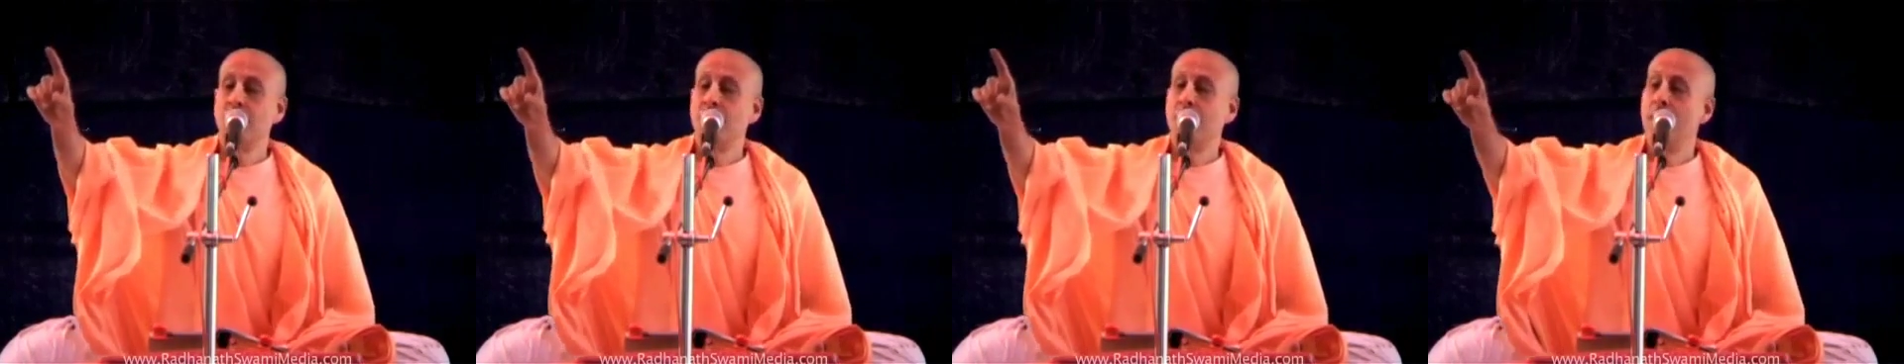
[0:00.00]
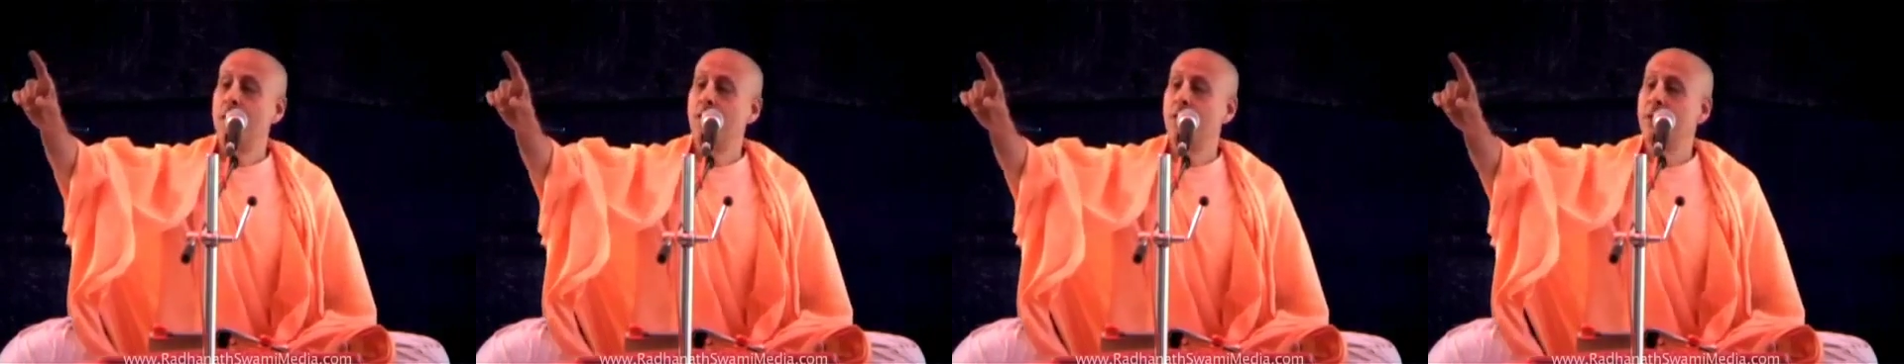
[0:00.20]

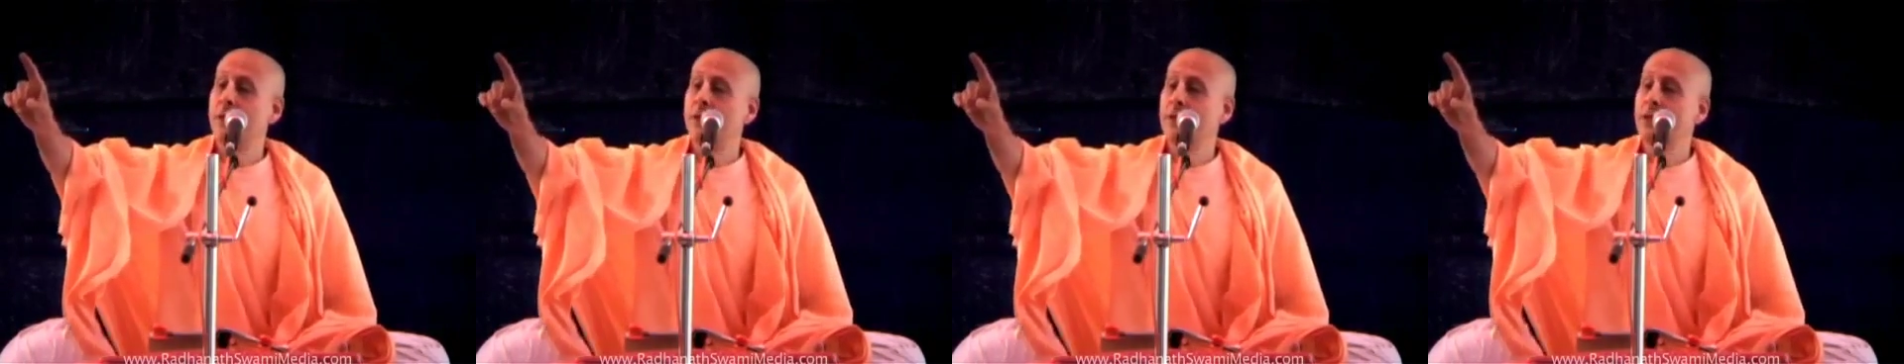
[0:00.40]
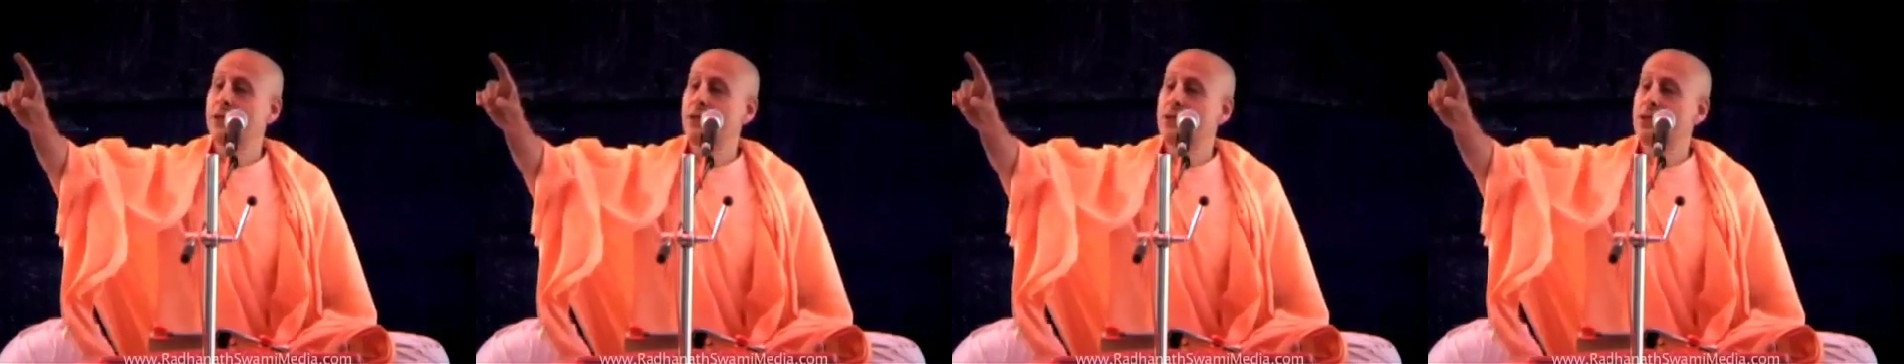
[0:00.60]
There
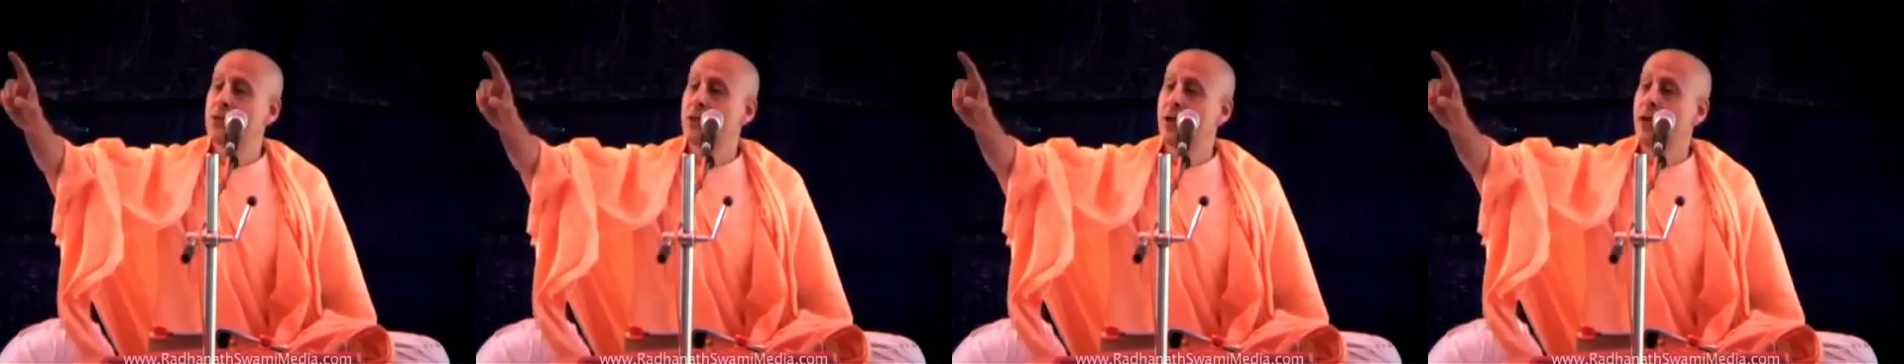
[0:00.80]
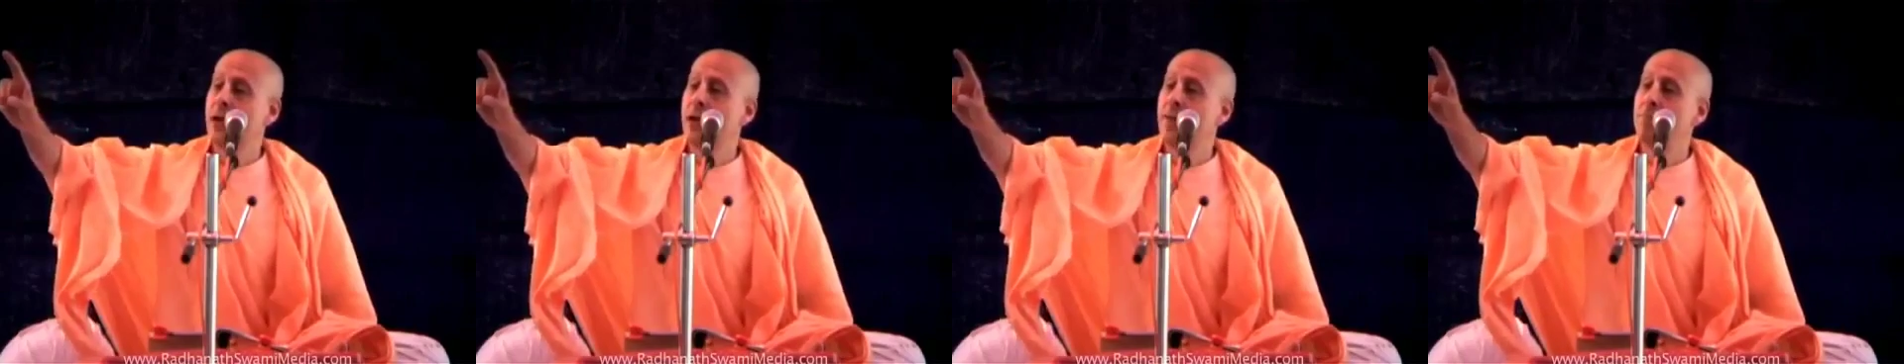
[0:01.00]

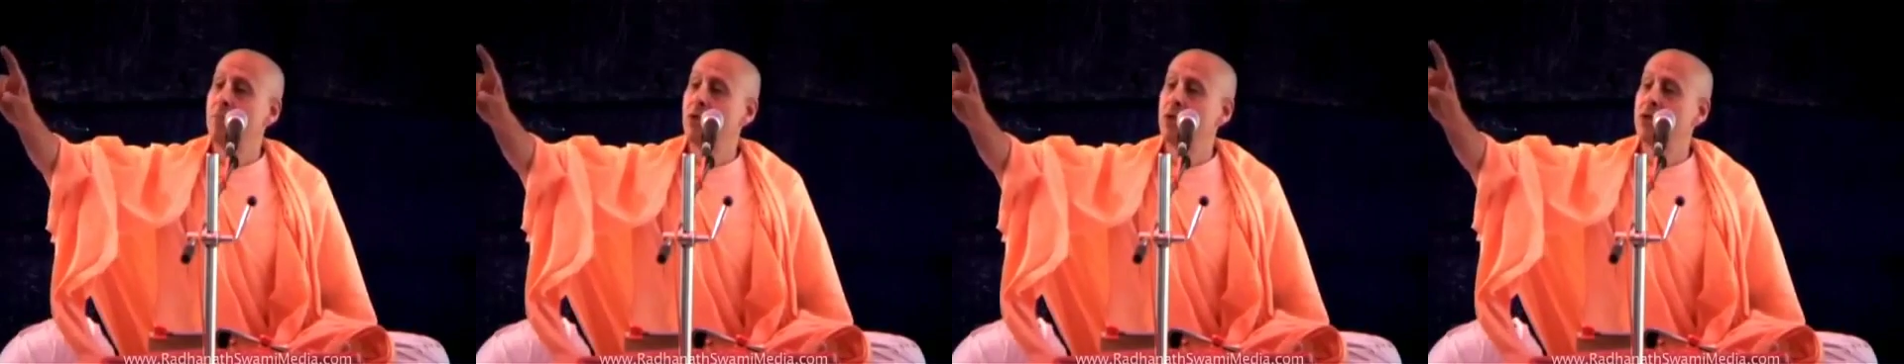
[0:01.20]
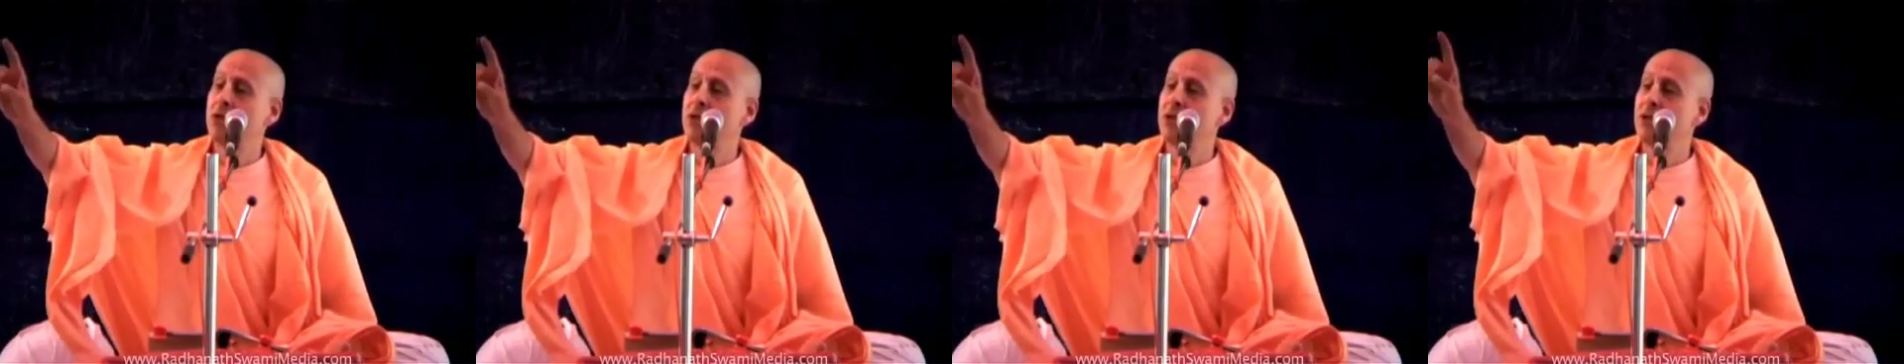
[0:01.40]
is a
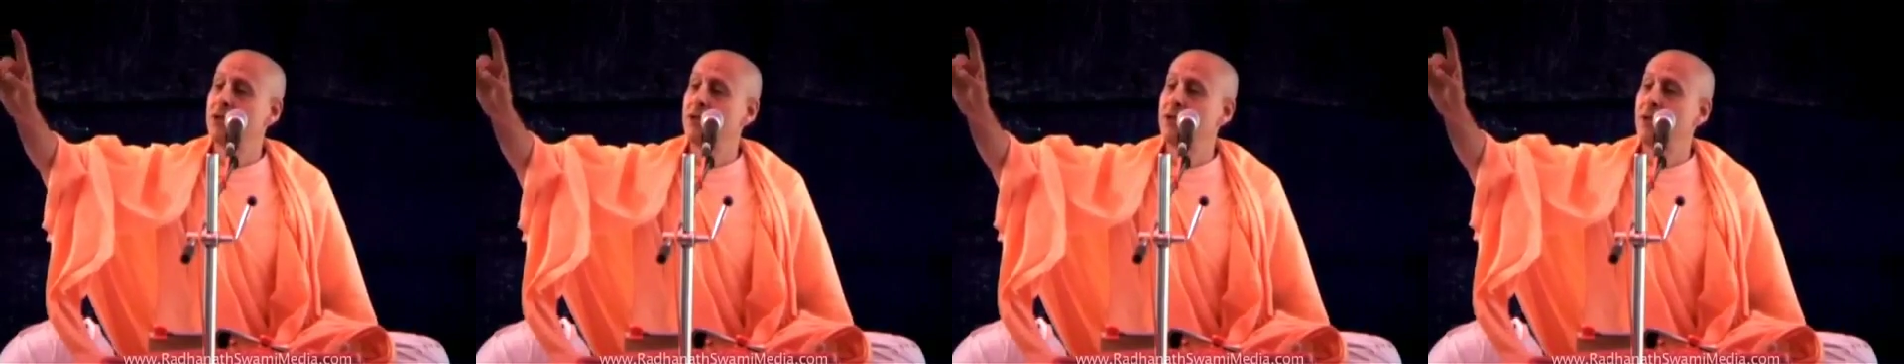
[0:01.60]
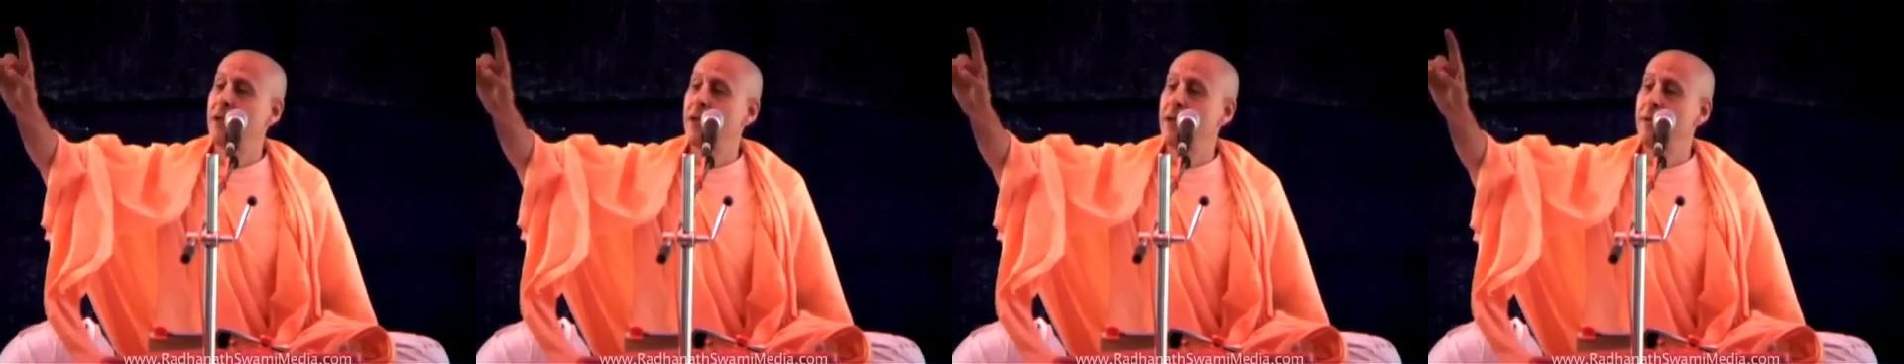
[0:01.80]

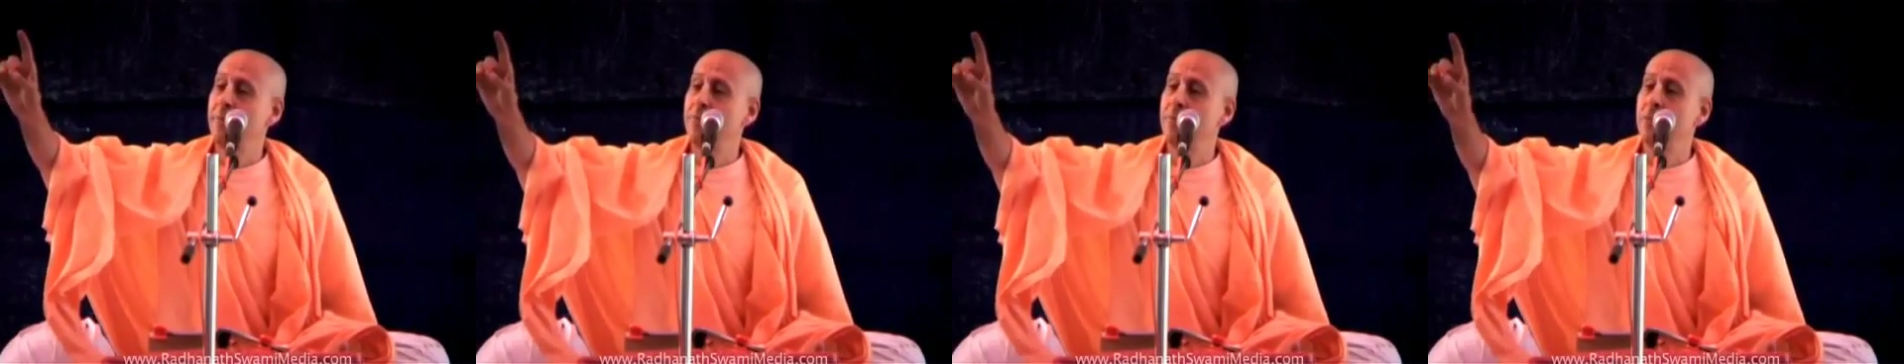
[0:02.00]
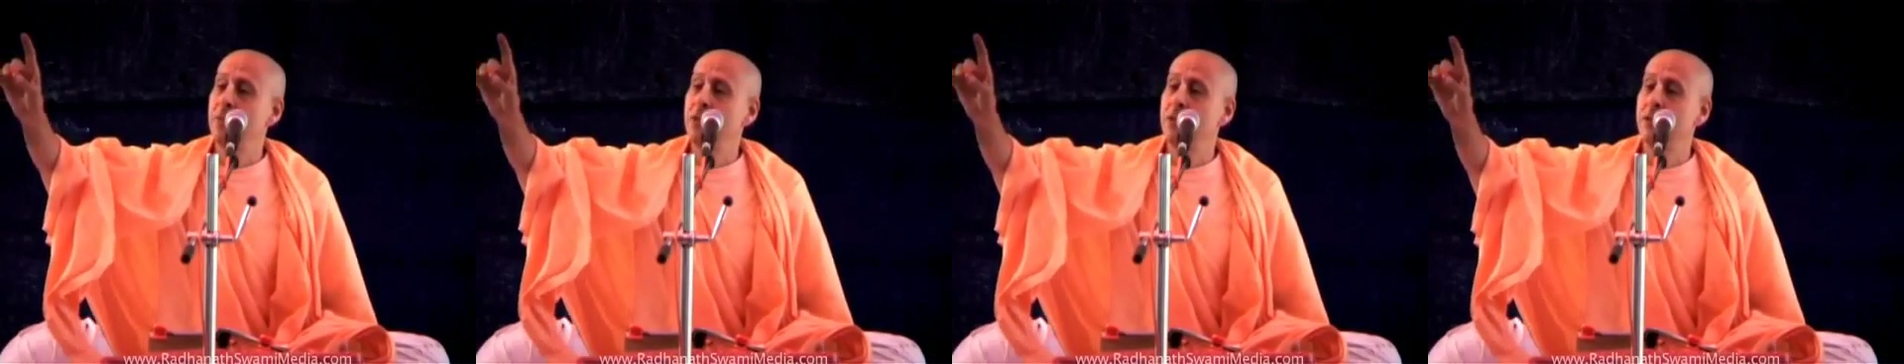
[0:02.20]
merchant
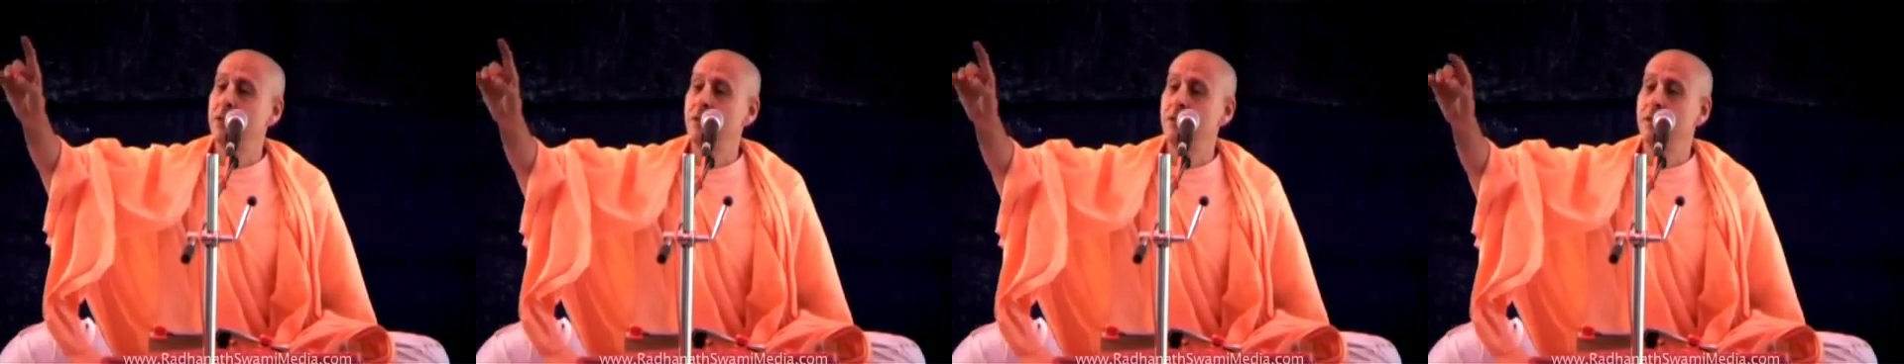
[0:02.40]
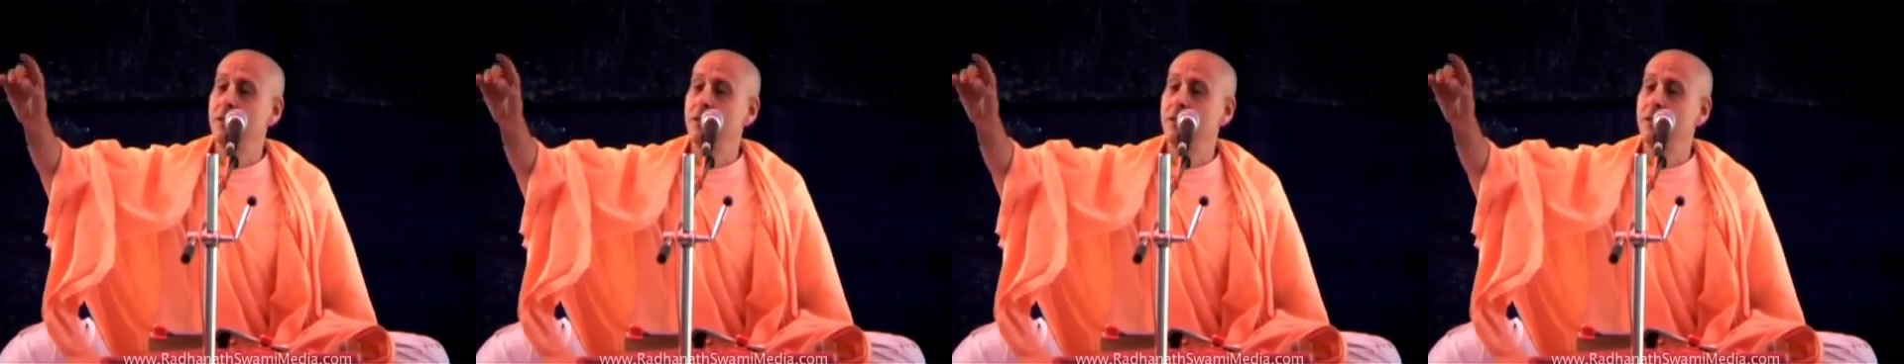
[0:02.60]
named,